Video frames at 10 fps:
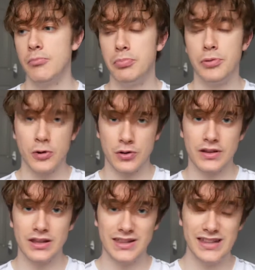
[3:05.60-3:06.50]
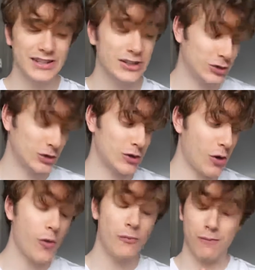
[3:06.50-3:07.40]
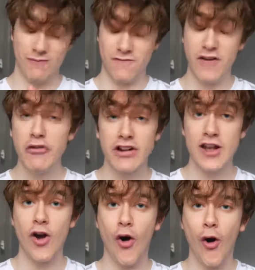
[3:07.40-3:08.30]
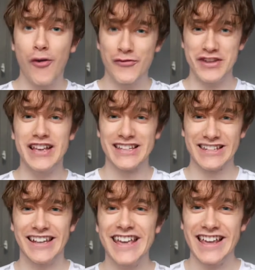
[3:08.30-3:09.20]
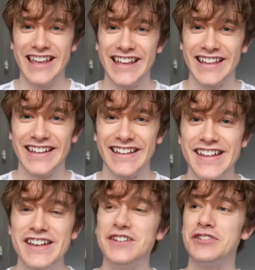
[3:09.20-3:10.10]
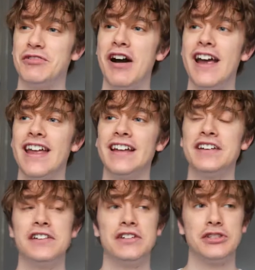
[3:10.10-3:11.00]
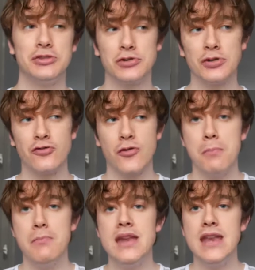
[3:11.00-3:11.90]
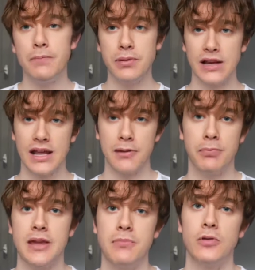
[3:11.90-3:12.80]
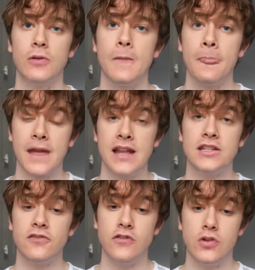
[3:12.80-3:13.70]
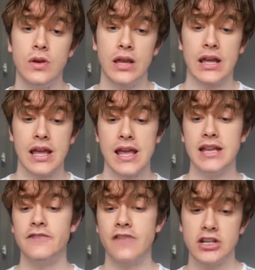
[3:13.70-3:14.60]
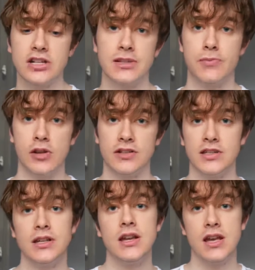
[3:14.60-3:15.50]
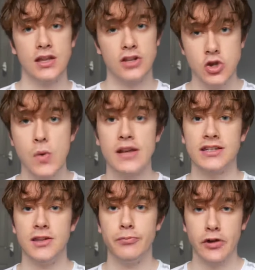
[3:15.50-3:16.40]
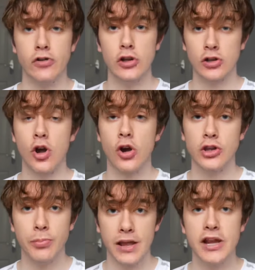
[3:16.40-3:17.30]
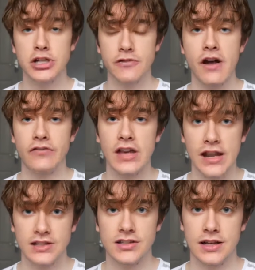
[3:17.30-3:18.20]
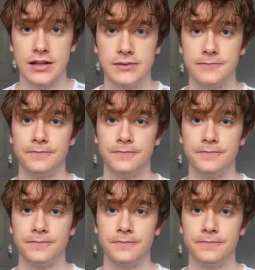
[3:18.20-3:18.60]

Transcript: But this is just very obviously trying to sort of manipulate people into viewing interventionist policy, US imperial occupation of Afghanistan